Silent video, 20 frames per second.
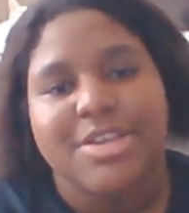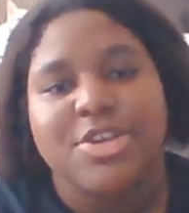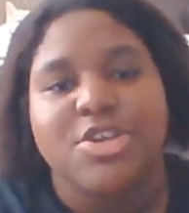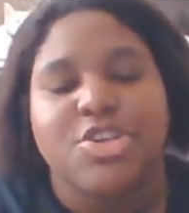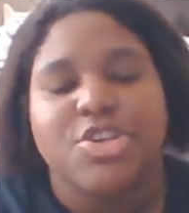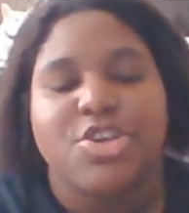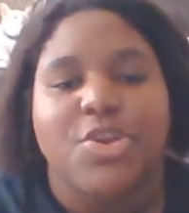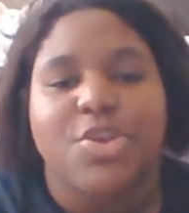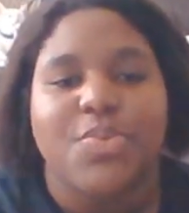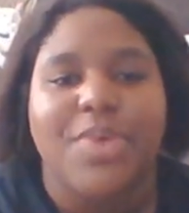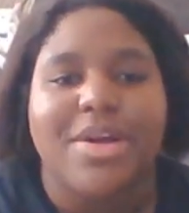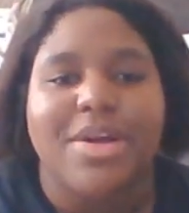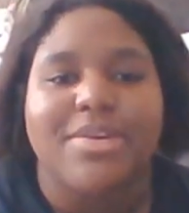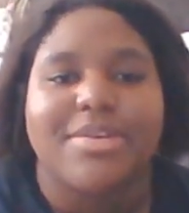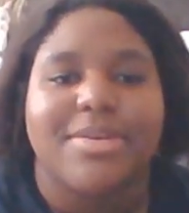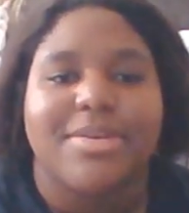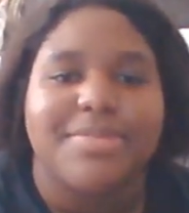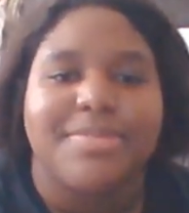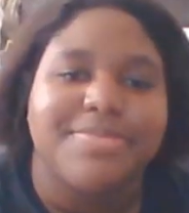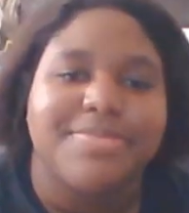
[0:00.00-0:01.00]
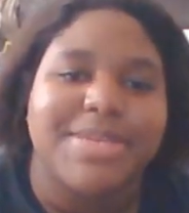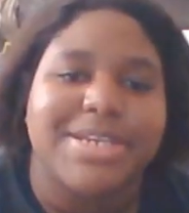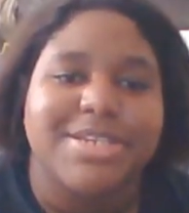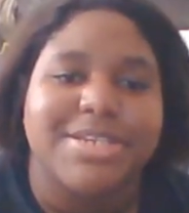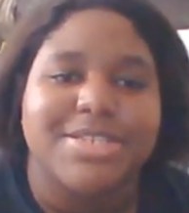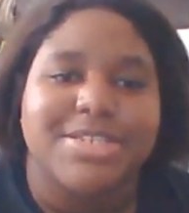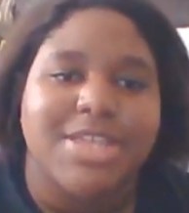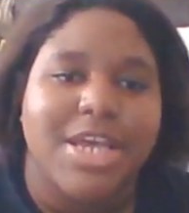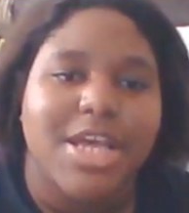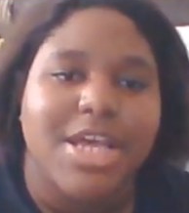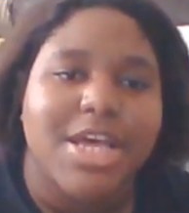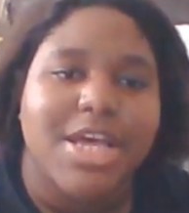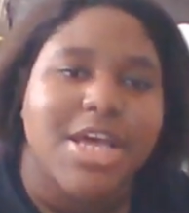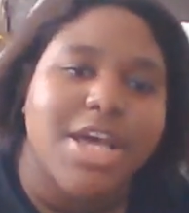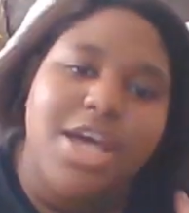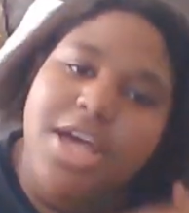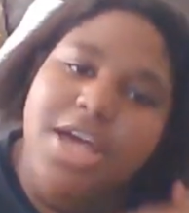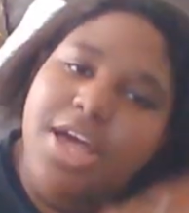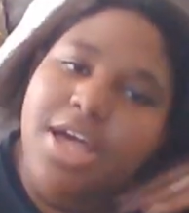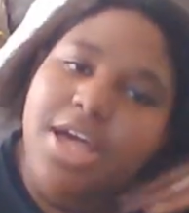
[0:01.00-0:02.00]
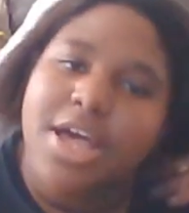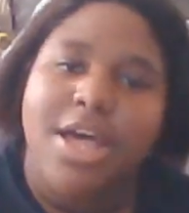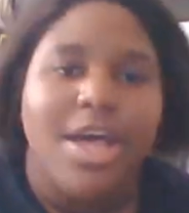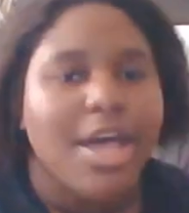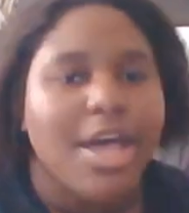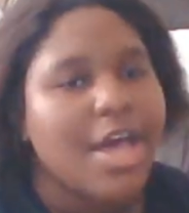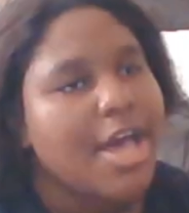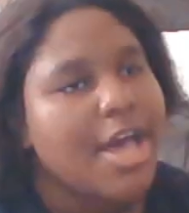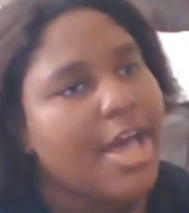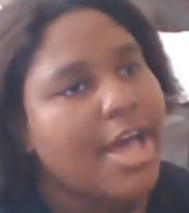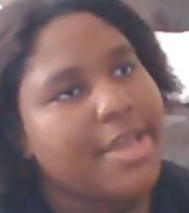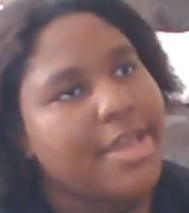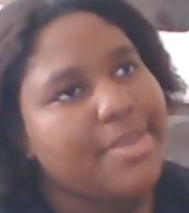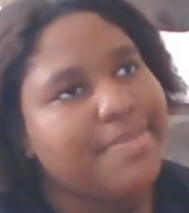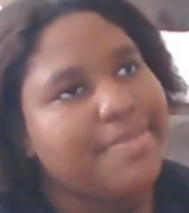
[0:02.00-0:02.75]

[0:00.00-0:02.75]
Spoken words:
you're welcome because I am